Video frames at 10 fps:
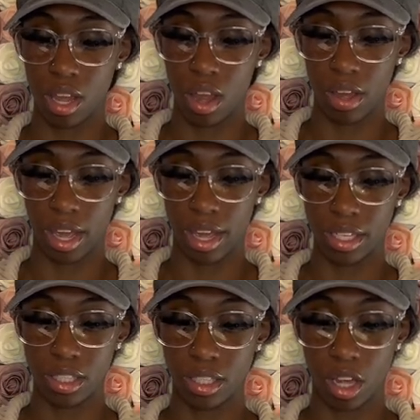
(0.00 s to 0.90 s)
okay
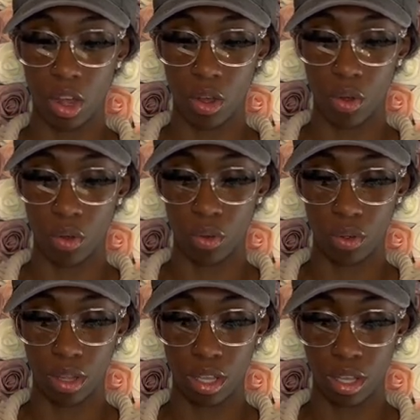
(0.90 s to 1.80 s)
so
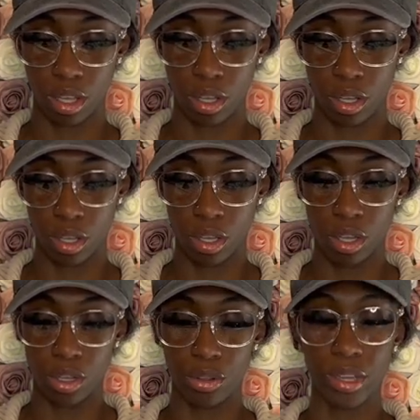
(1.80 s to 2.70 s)

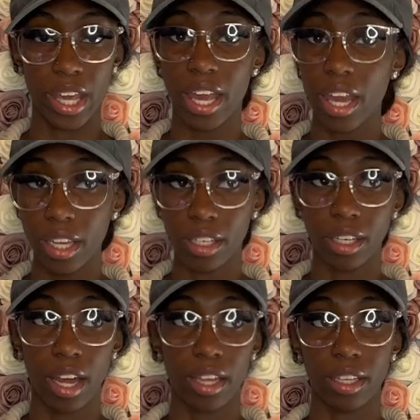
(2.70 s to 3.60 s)
you can't
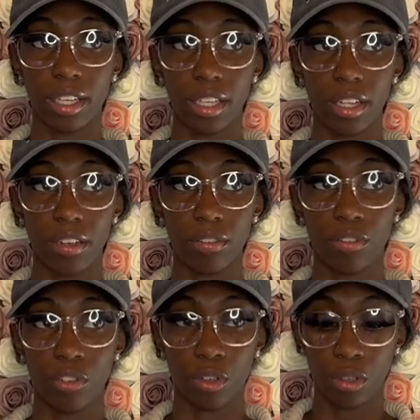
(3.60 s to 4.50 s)
like lean it
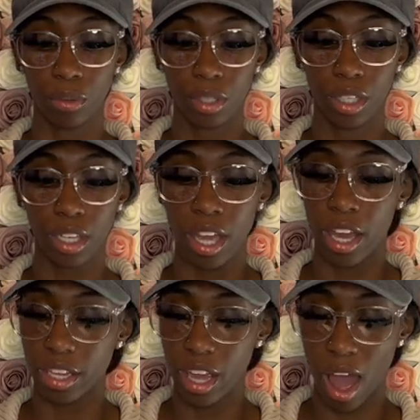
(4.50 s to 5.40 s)
forward
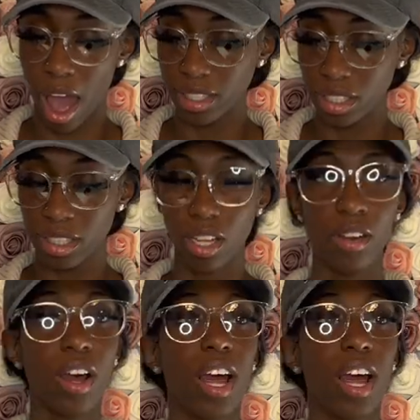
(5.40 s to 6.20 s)
y'all i just don't